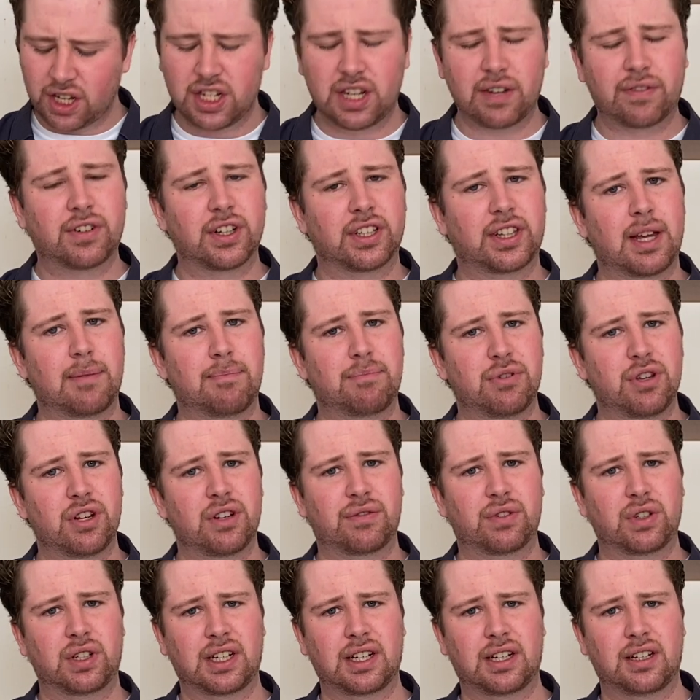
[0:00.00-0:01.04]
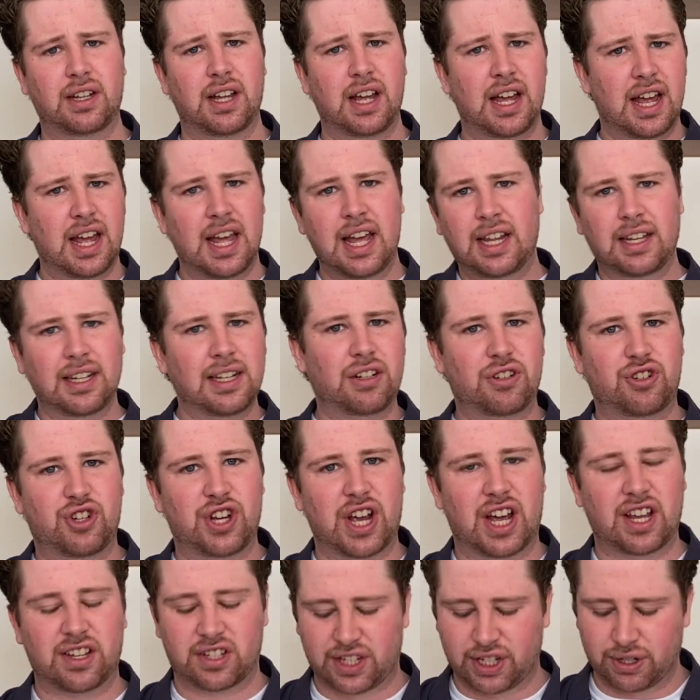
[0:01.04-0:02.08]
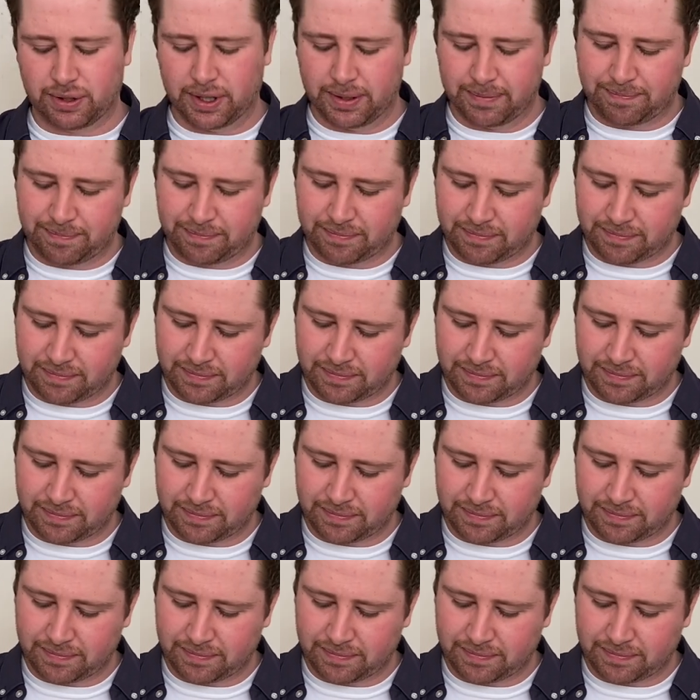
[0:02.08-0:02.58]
you've got that beautiful little jazz to it.